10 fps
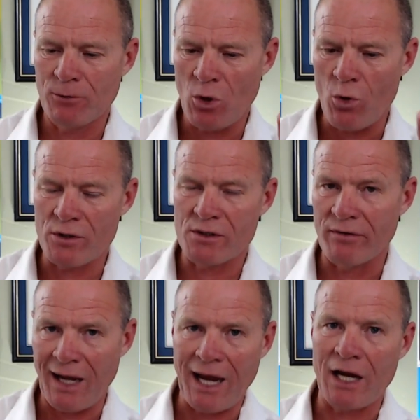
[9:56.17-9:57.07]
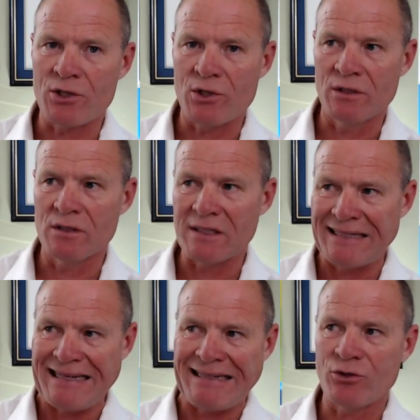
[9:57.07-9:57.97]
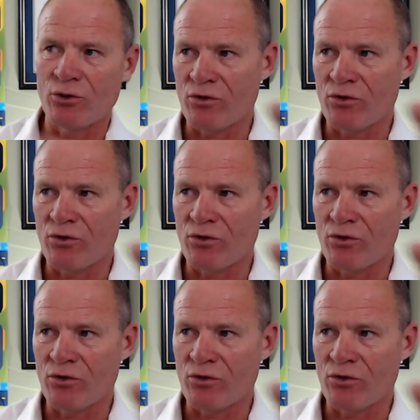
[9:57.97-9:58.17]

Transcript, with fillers: course of action to get your